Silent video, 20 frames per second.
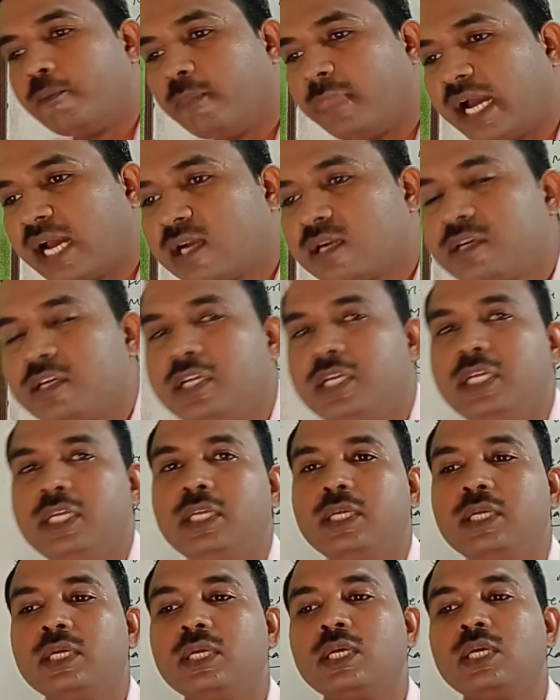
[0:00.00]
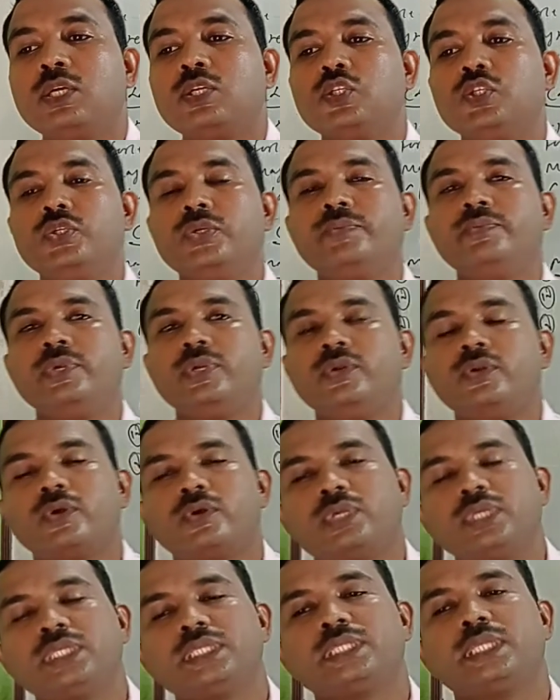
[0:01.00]
battery, you will
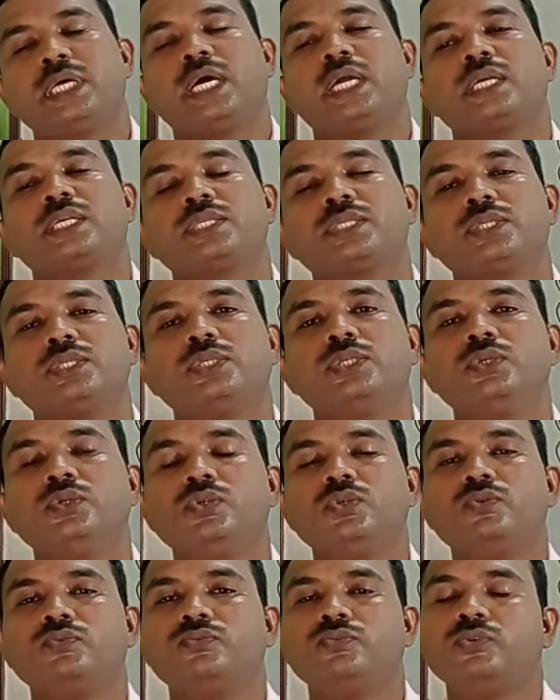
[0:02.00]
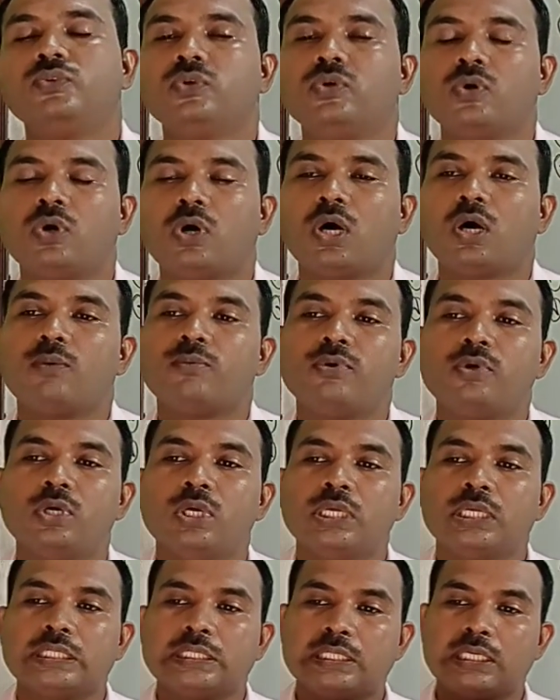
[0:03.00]
notice that due to flow of
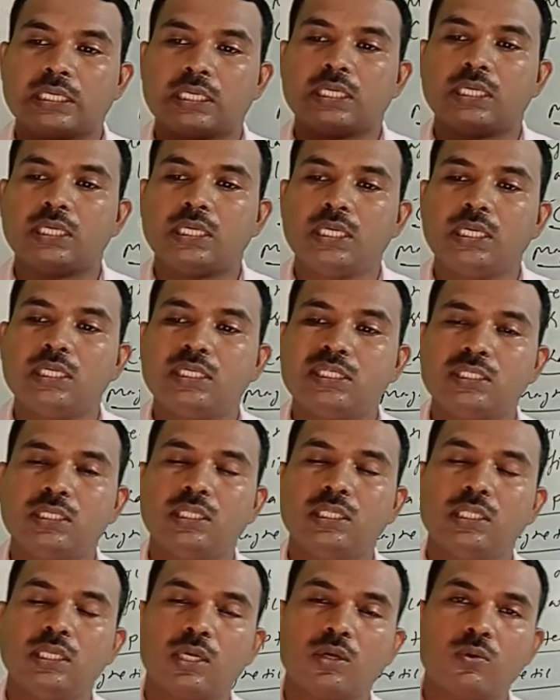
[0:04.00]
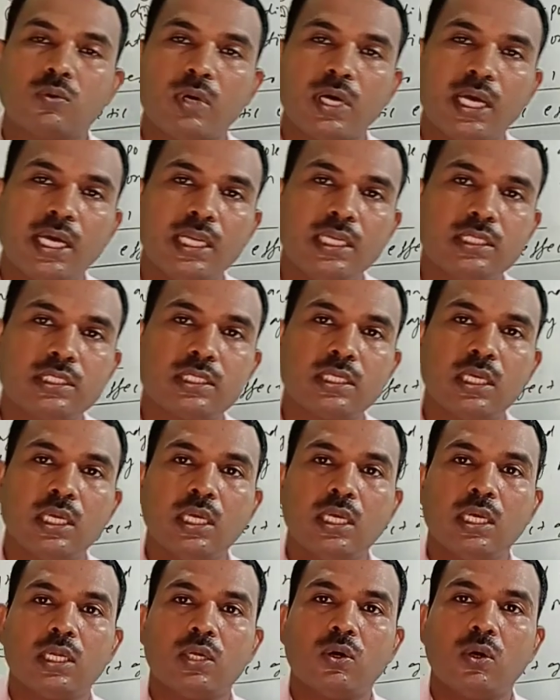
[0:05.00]
the currents in the coils,
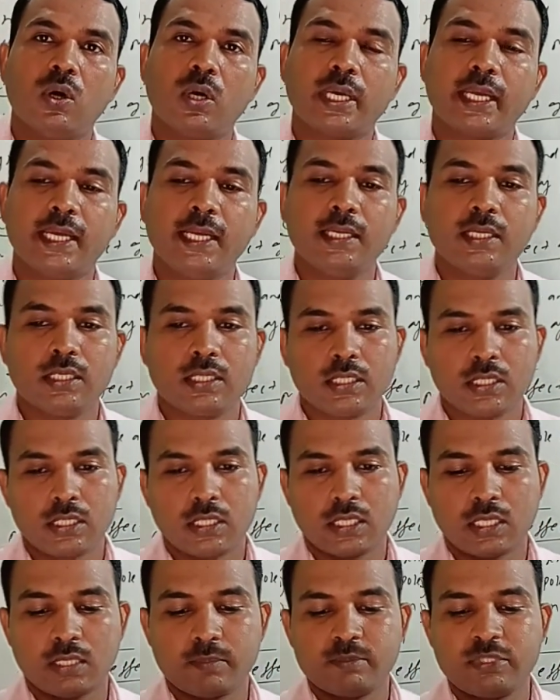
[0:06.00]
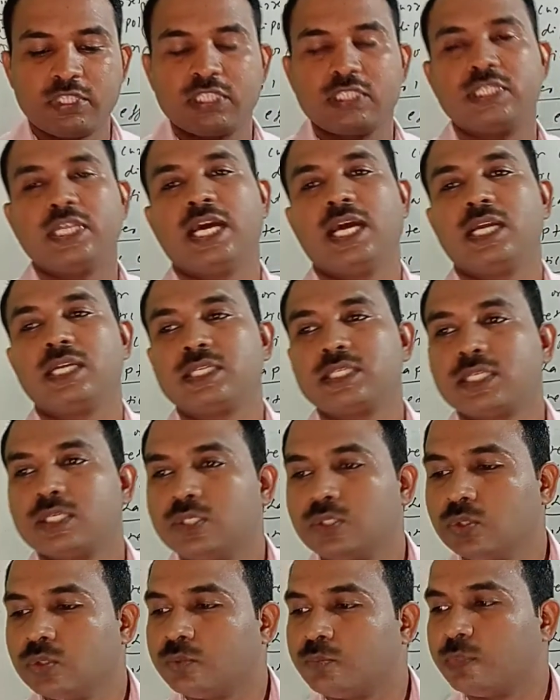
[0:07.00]
okay, after that
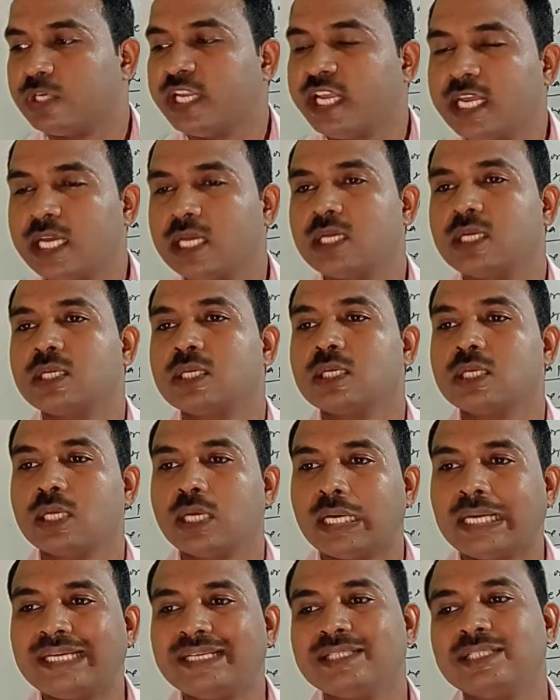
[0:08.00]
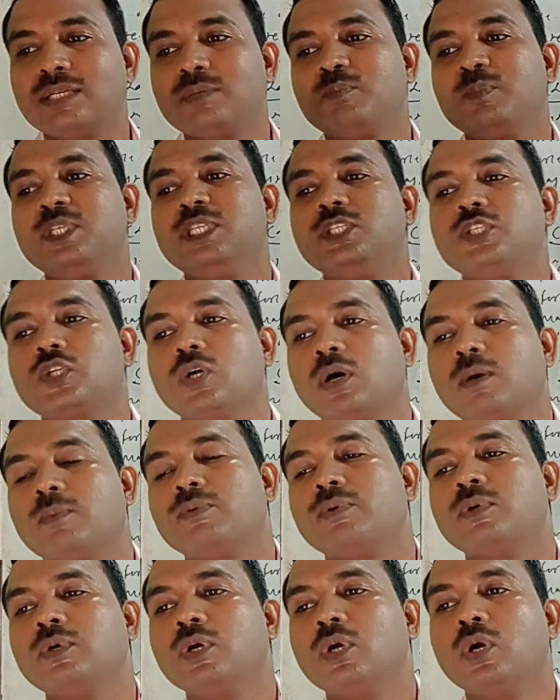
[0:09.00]
you take another piece
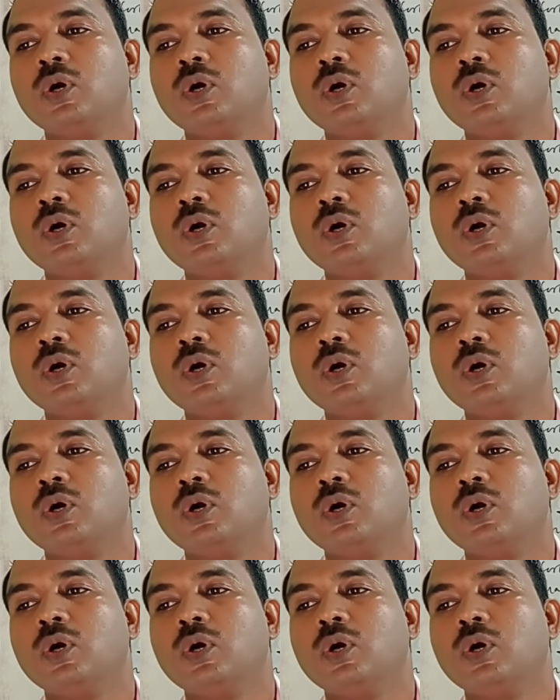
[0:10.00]
of,